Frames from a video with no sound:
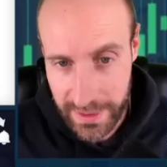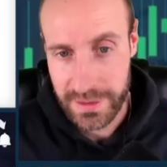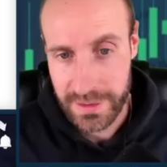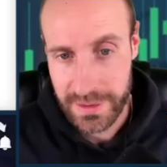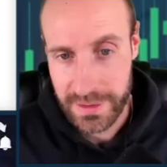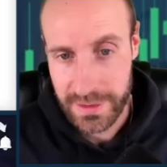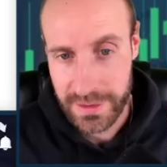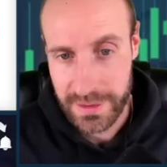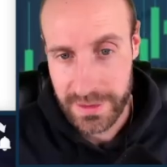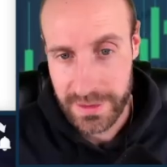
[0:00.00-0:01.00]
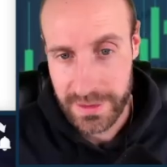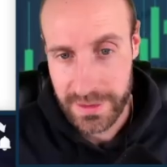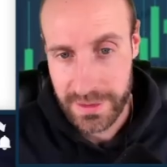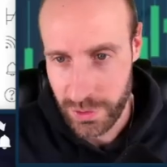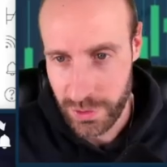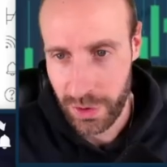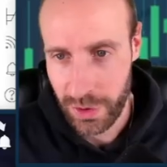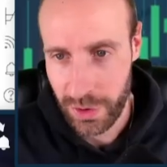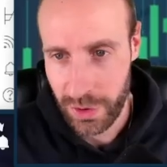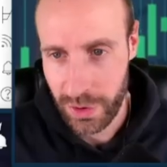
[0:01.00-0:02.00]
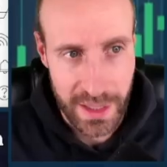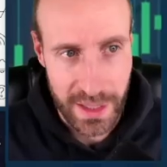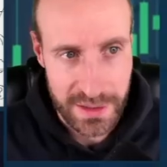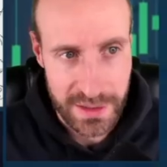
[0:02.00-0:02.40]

stops struggling, which we all hope that it does,